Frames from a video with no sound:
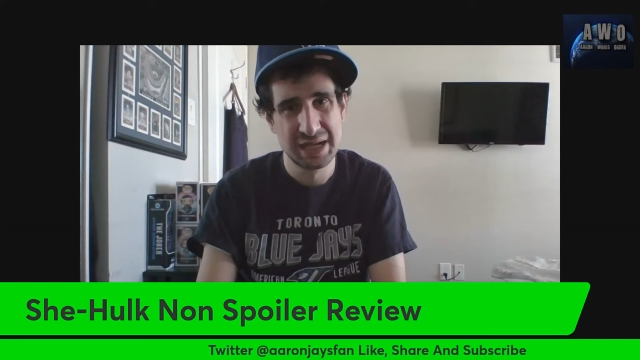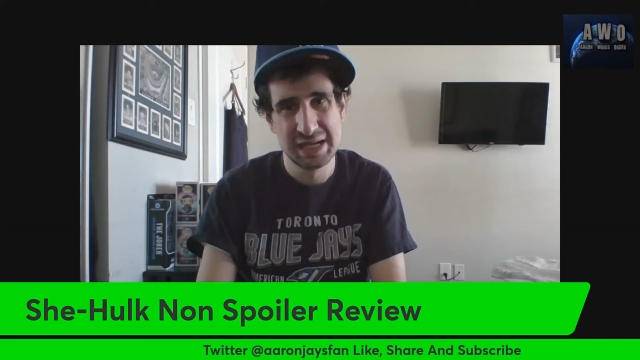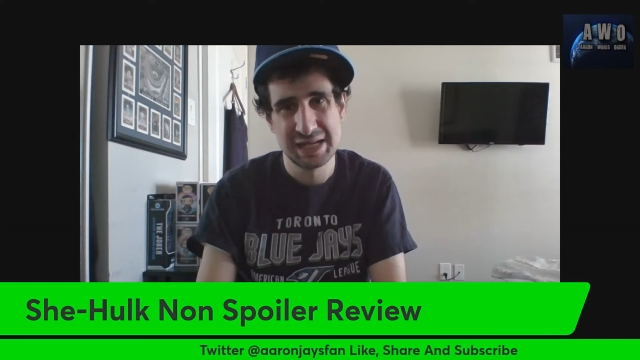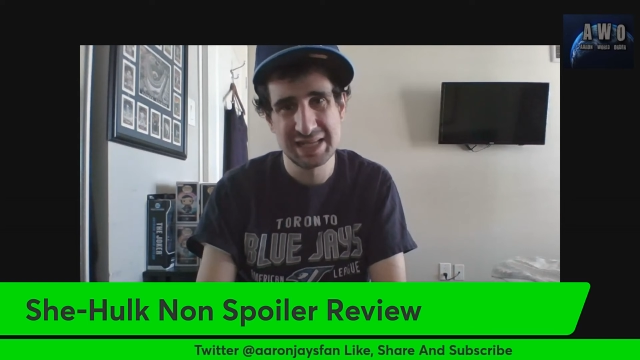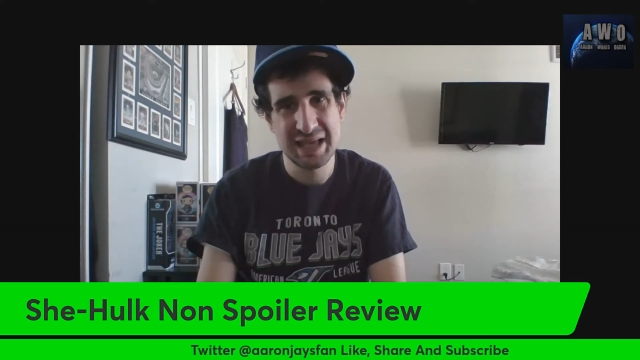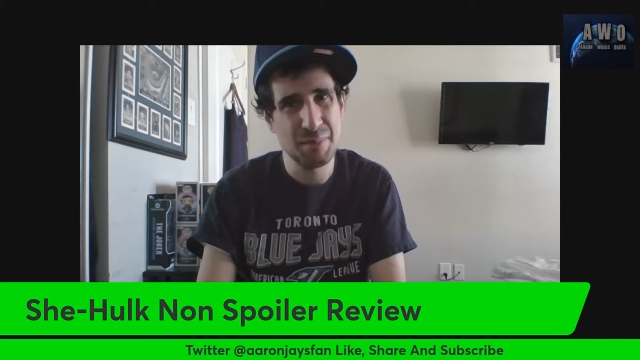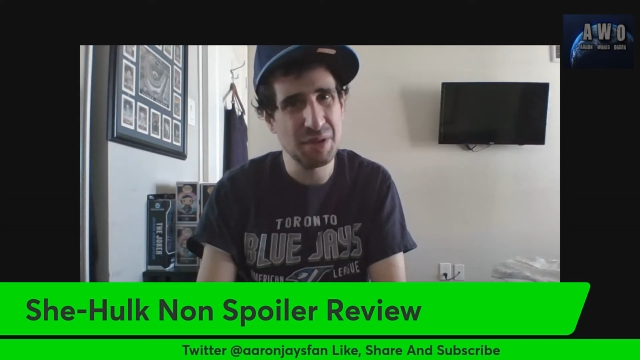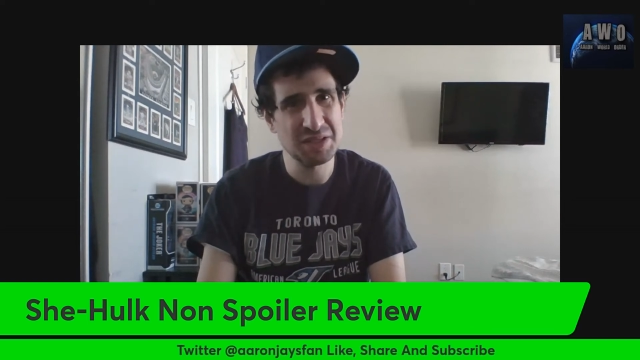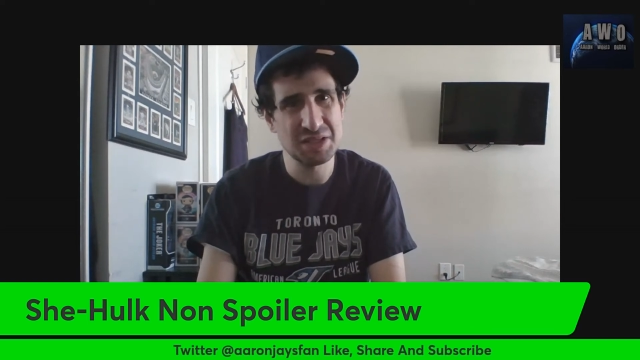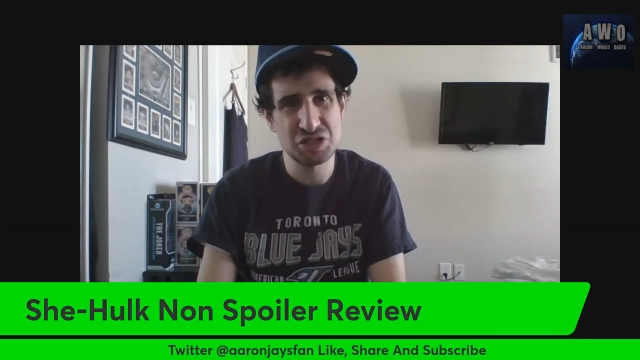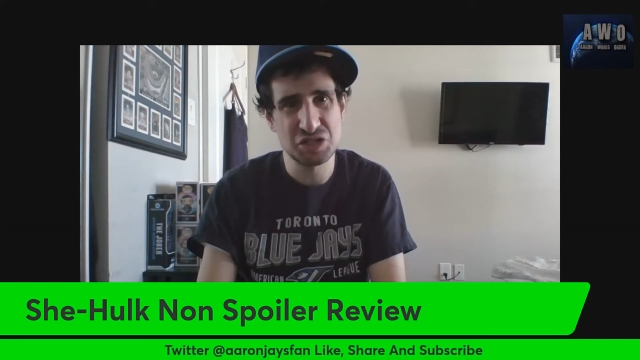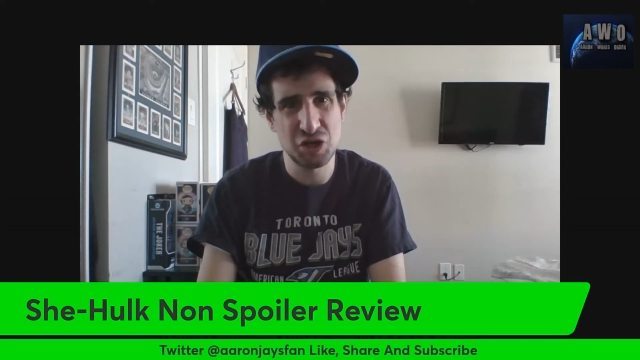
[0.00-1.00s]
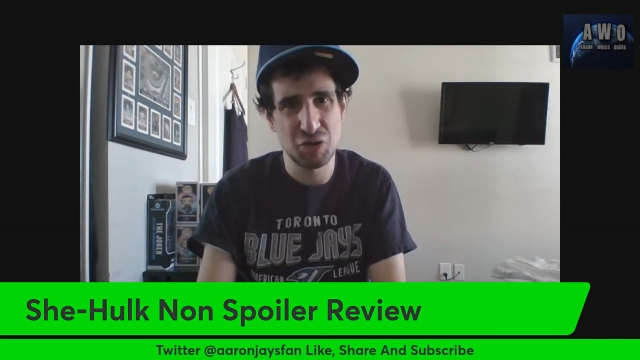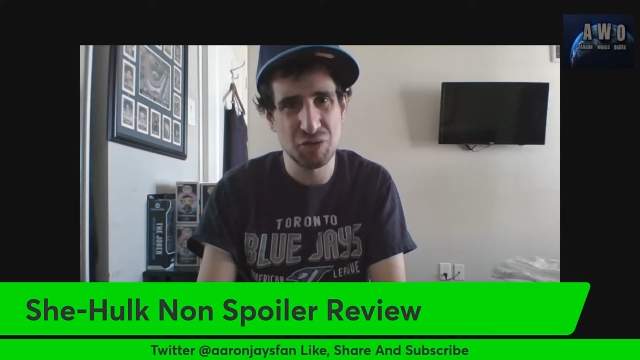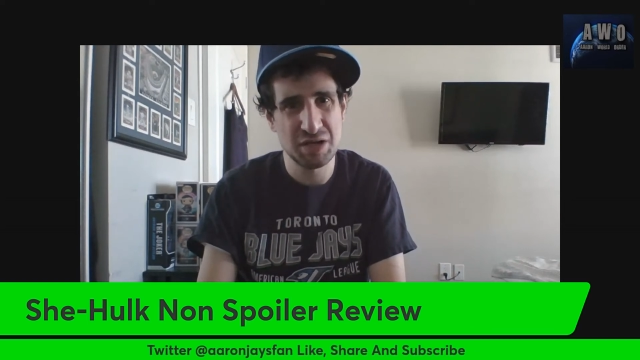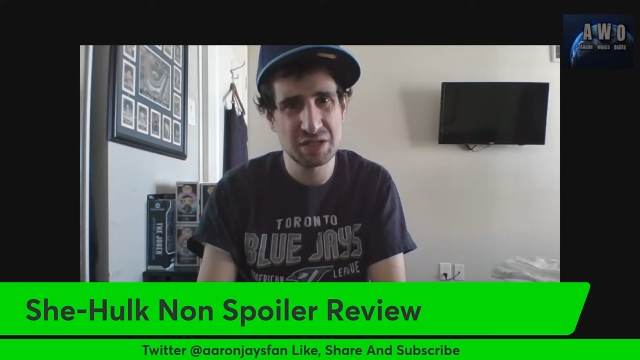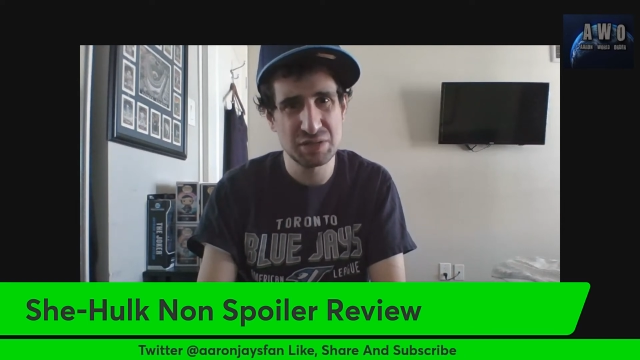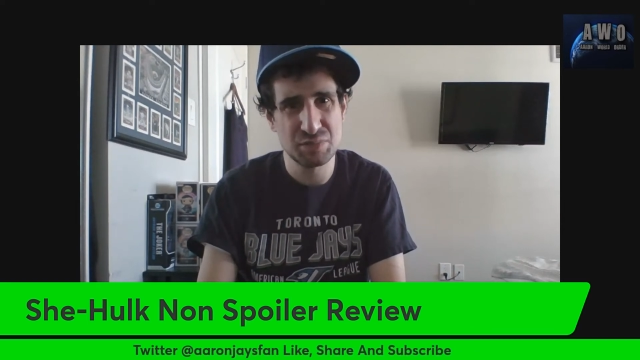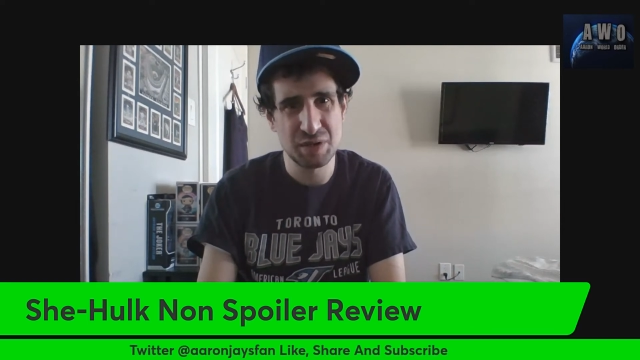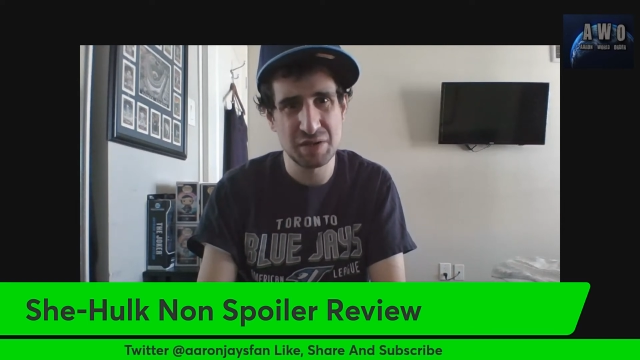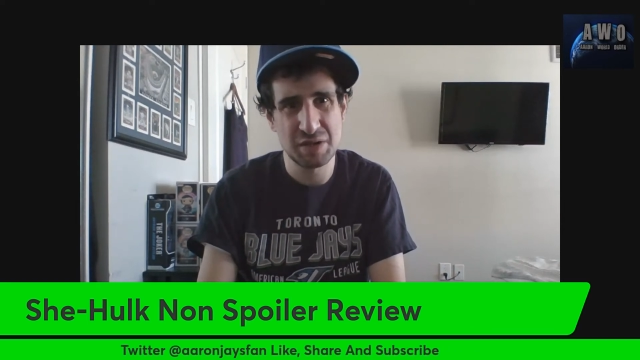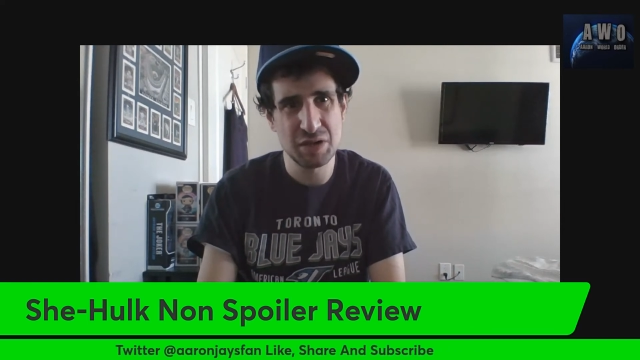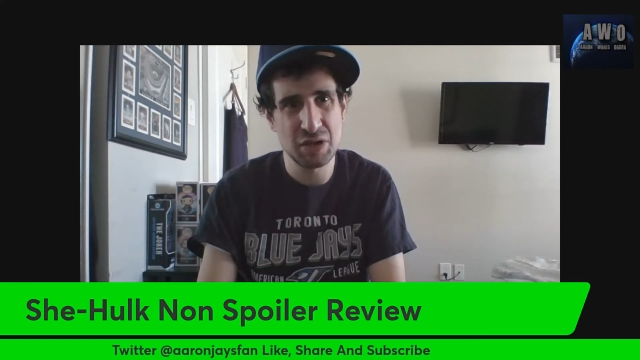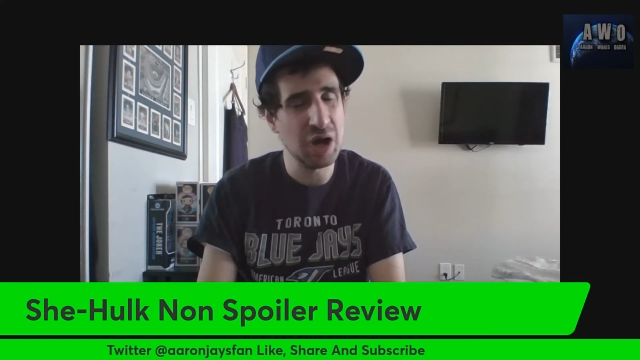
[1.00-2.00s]
The thing about the show is,
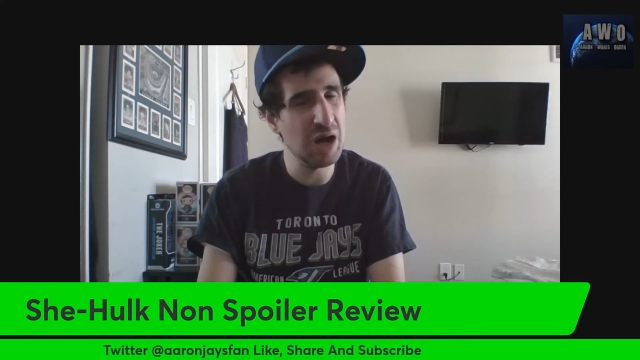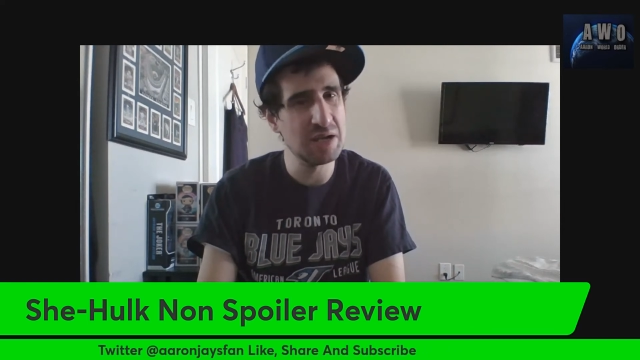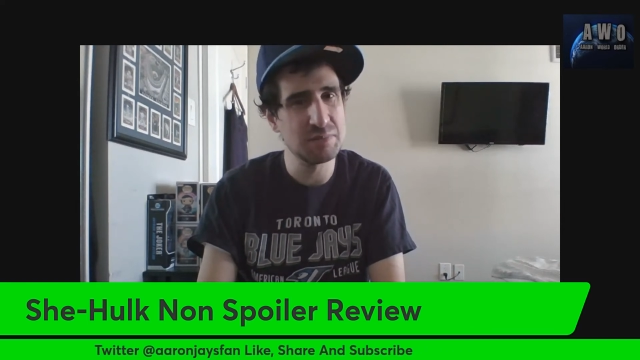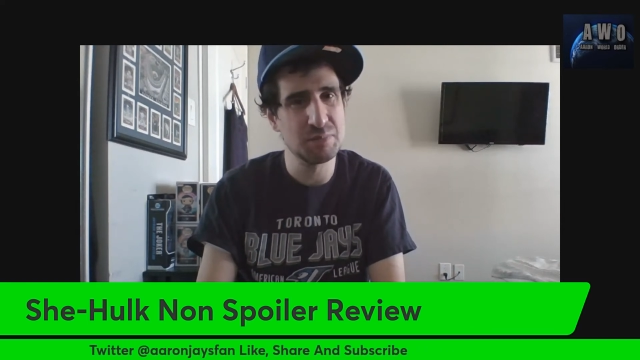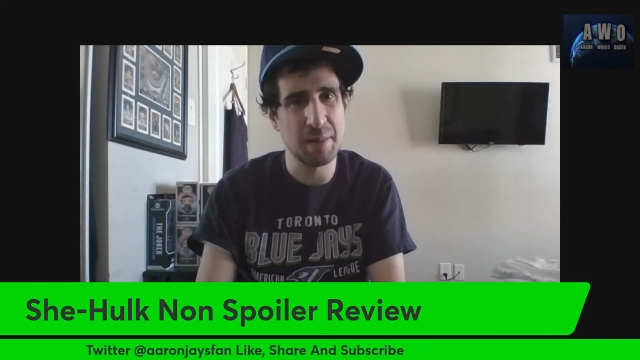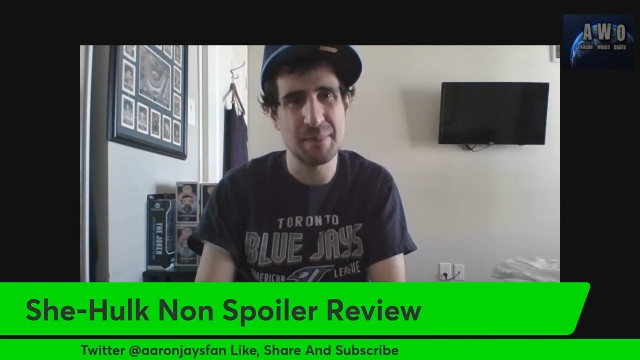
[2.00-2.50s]
my